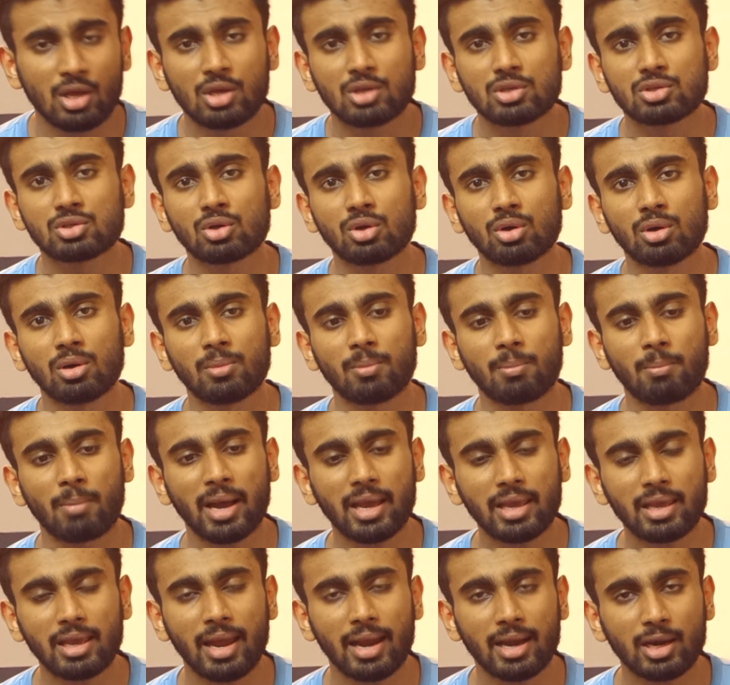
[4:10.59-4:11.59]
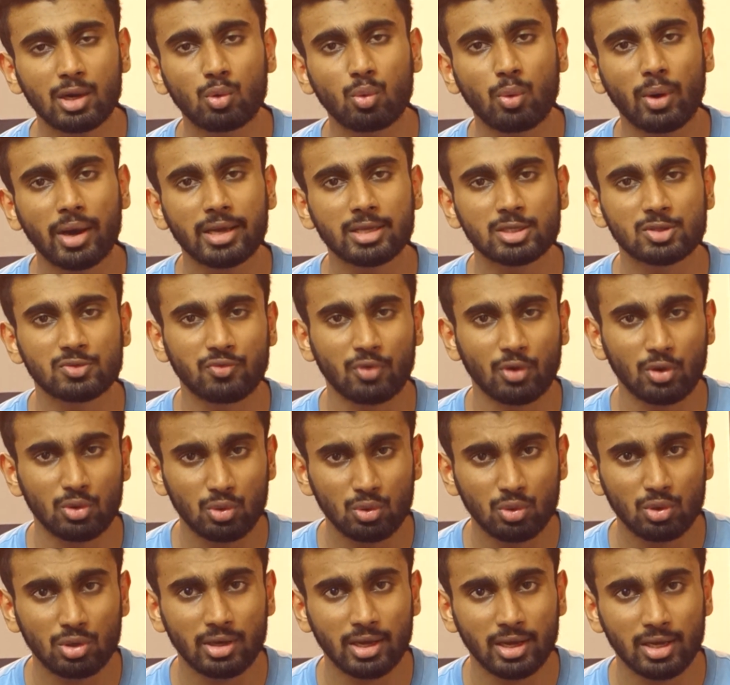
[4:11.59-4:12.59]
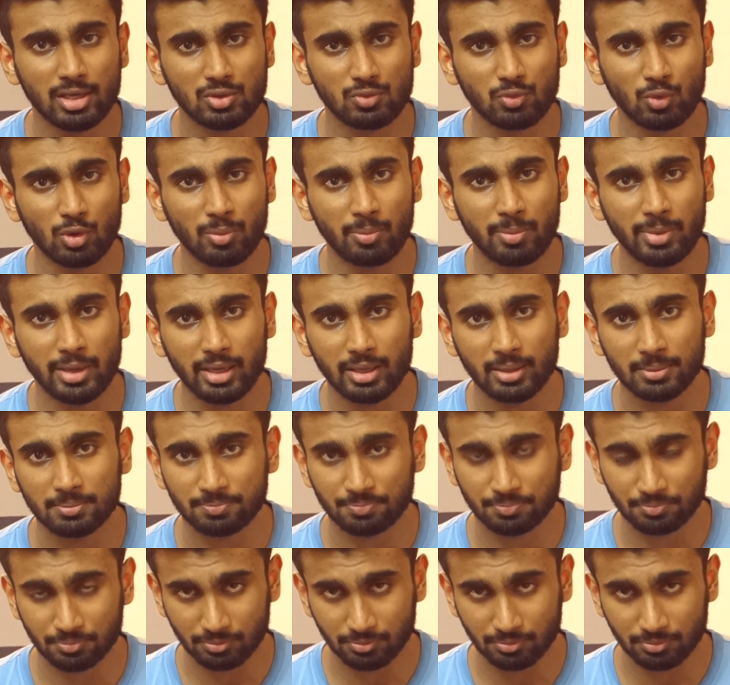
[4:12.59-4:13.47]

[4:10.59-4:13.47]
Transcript: So my advice for you guys would be,